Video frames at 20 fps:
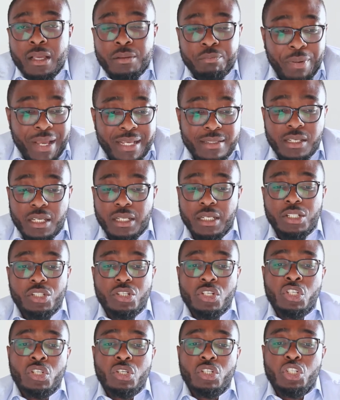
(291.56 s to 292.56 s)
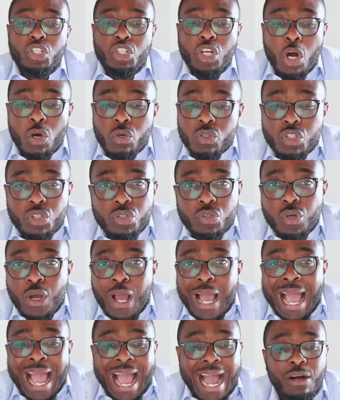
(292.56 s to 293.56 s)
basically just shows you
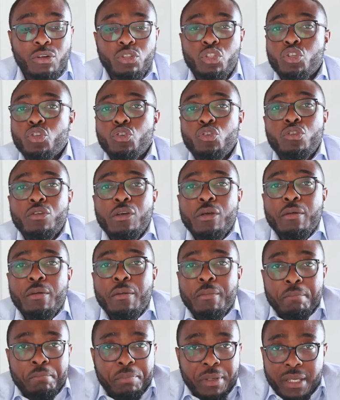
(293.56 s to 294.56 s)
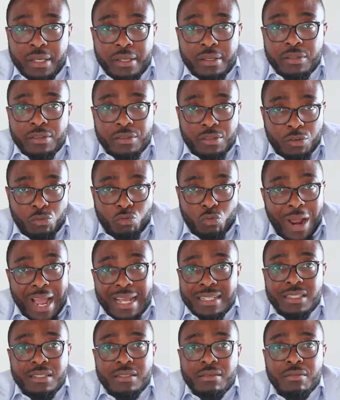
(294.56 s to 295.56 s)
how to be the
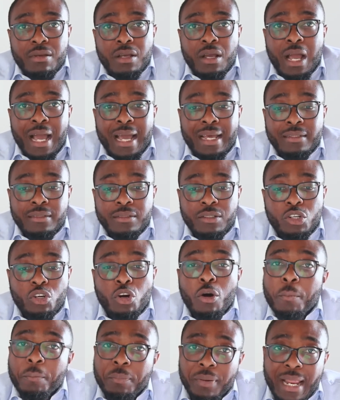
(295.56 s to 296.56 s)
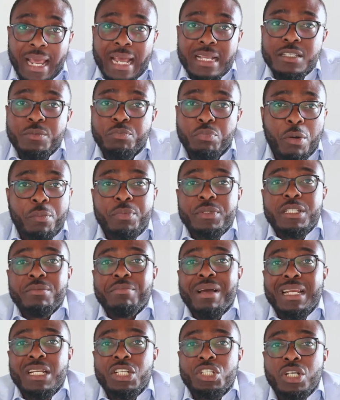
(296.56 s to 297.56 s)
right and compliant property
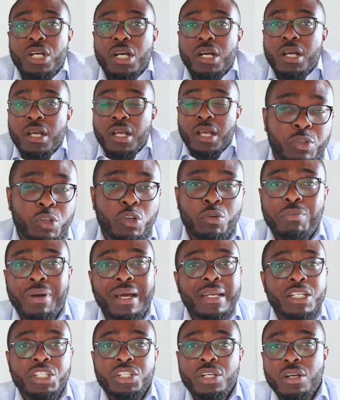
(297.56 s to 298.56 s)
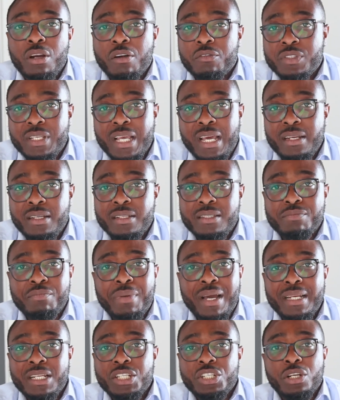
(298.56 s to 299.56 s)
manager. Managing a lot of tenants,
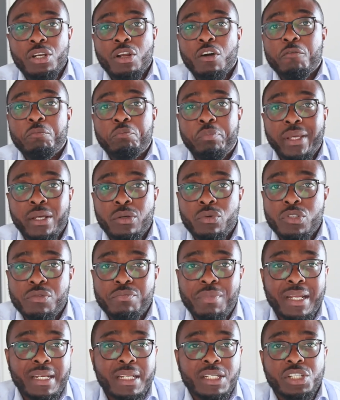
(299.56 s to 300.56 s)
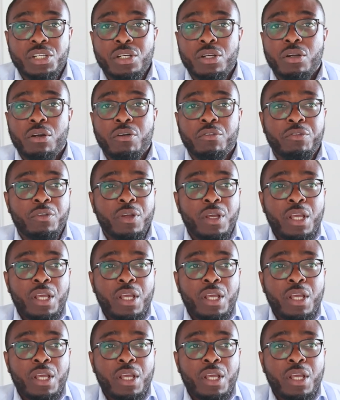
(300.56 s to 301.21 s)
managing a lot of bills, managing a lot